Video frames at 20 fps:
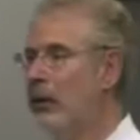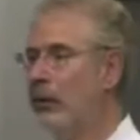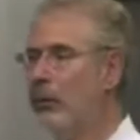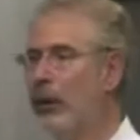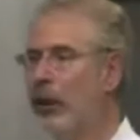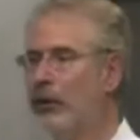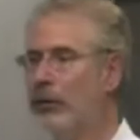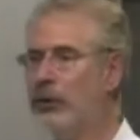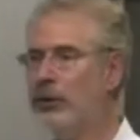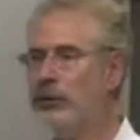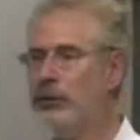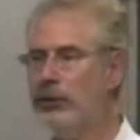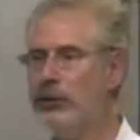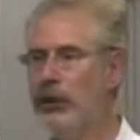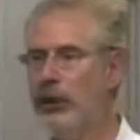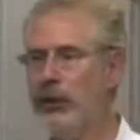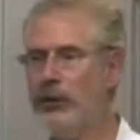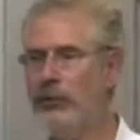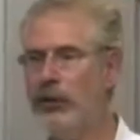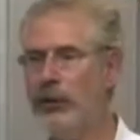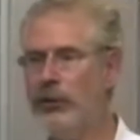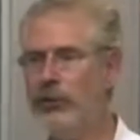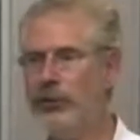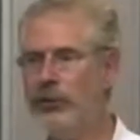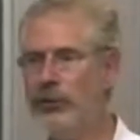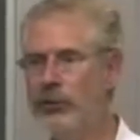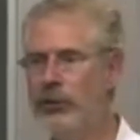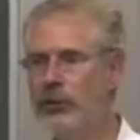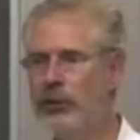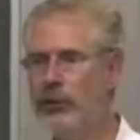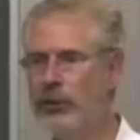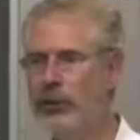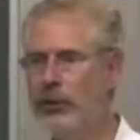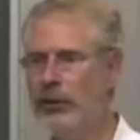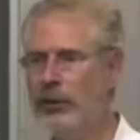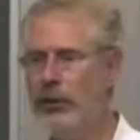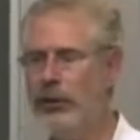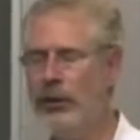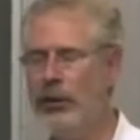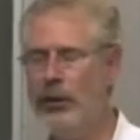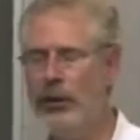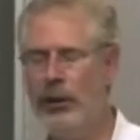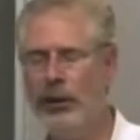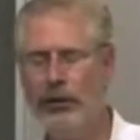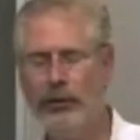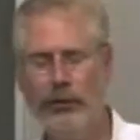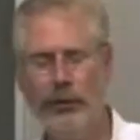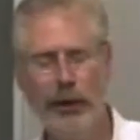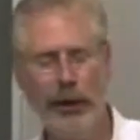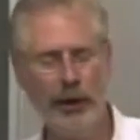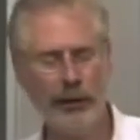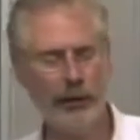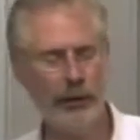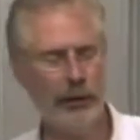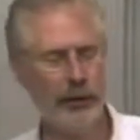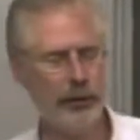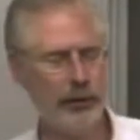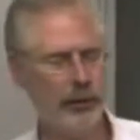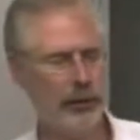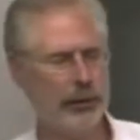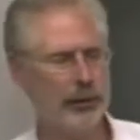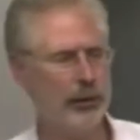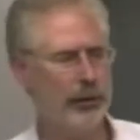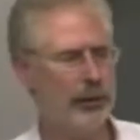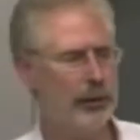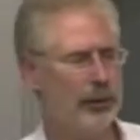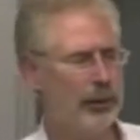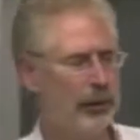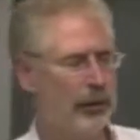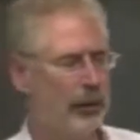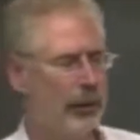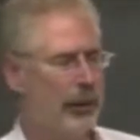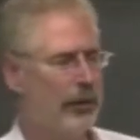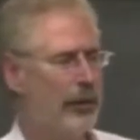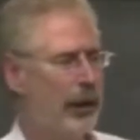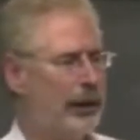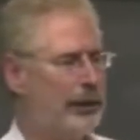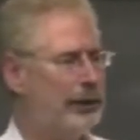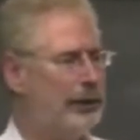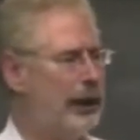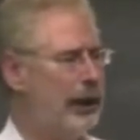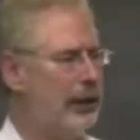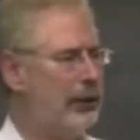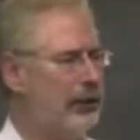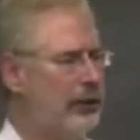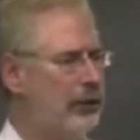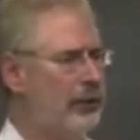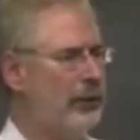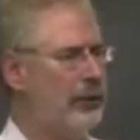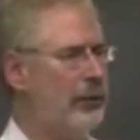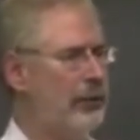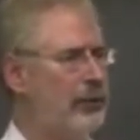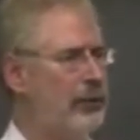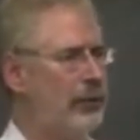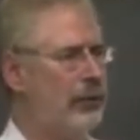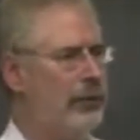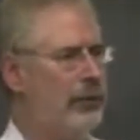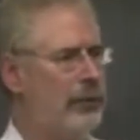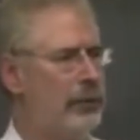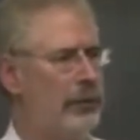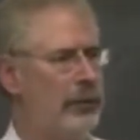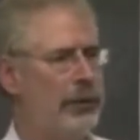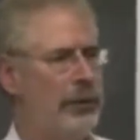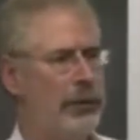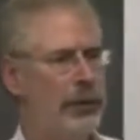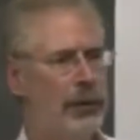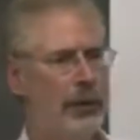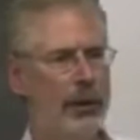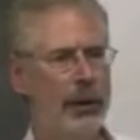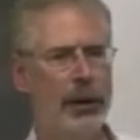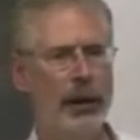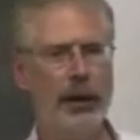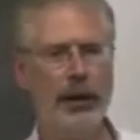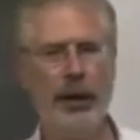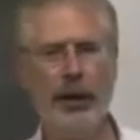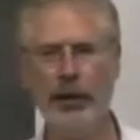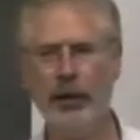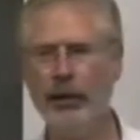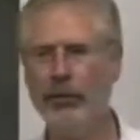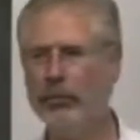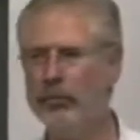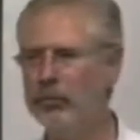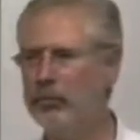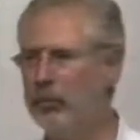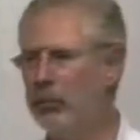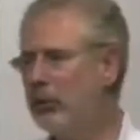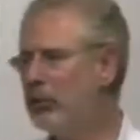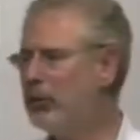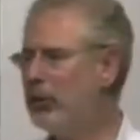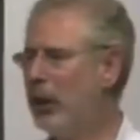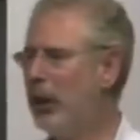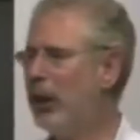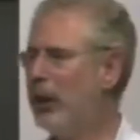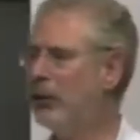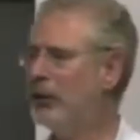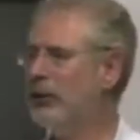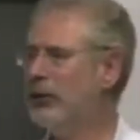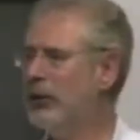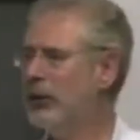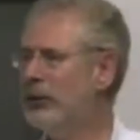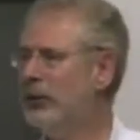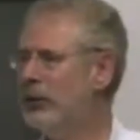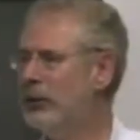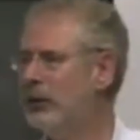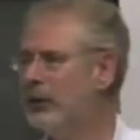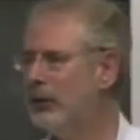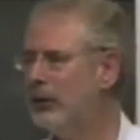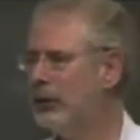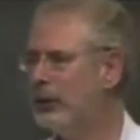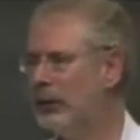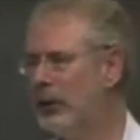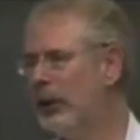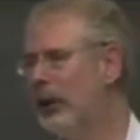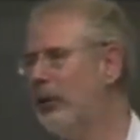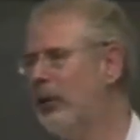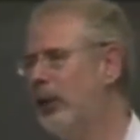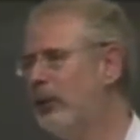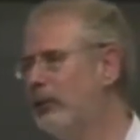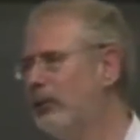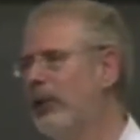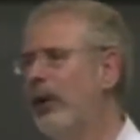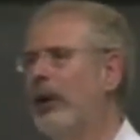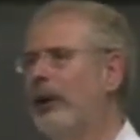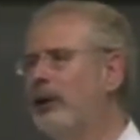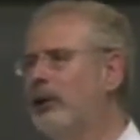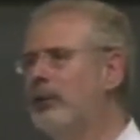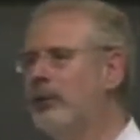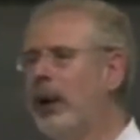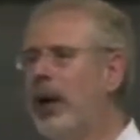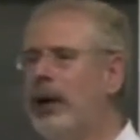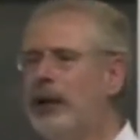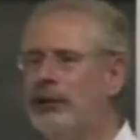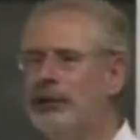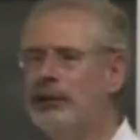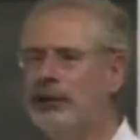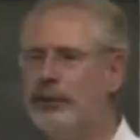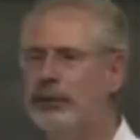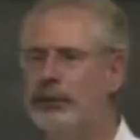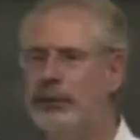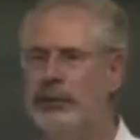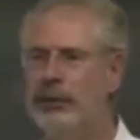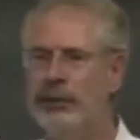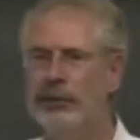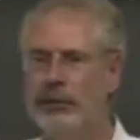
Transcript: about early stage ventures. In fact, in my class, I kind of used to ask, can anybody draw this model? And